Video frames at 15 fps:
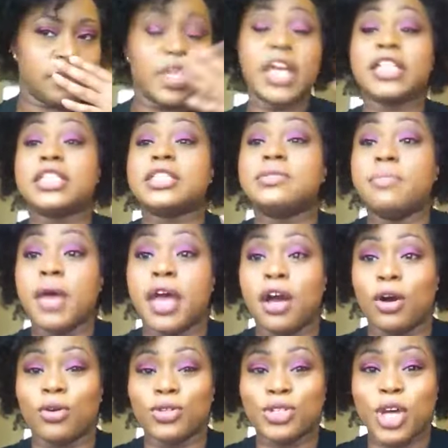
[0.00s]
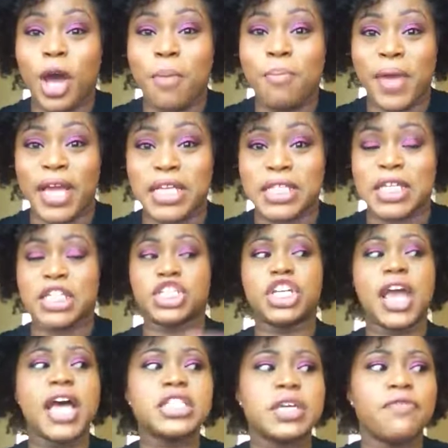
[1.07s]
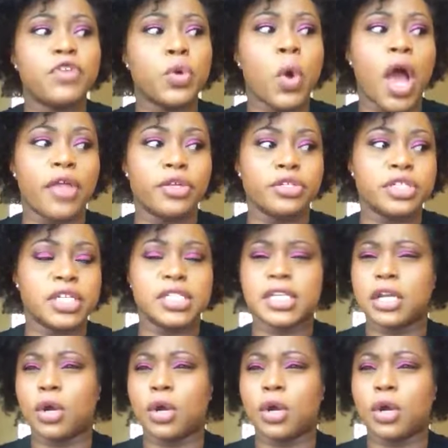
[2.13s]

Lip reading: it smells amazing. She has a few other scents.